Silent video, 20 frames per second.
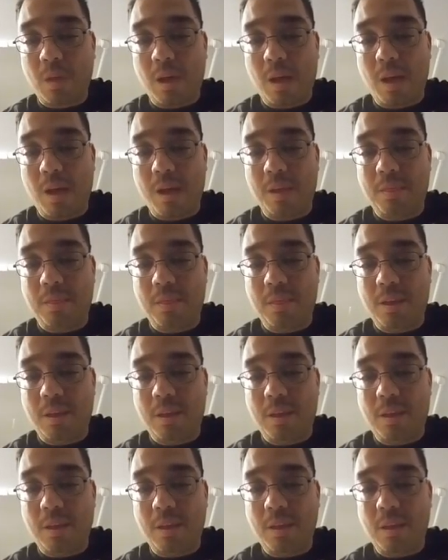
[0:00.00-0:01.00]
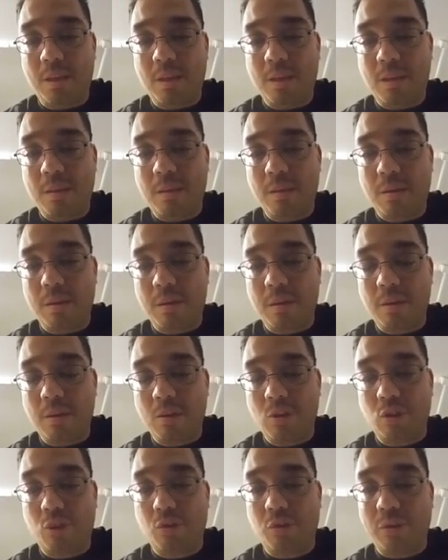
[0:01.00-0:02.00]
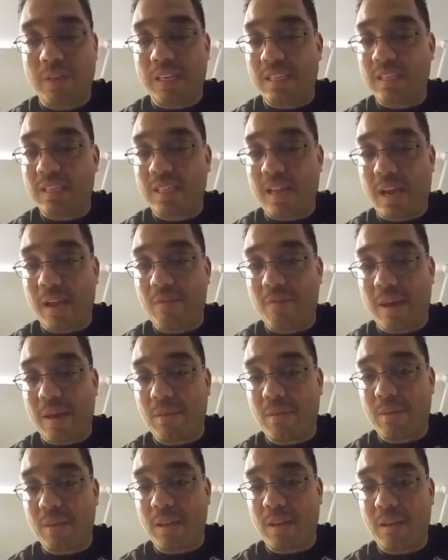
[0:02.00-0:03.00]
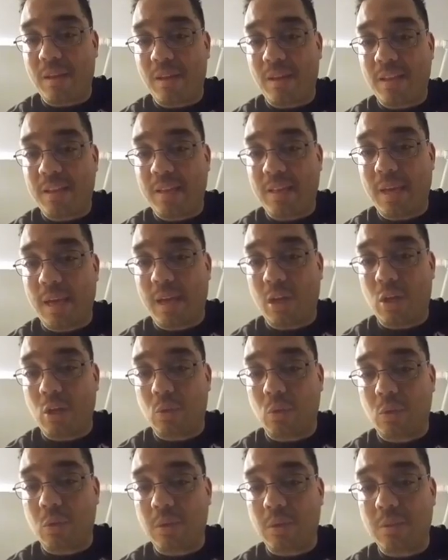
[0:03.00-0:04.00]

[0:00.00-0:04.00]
on the green side rather than a yellow,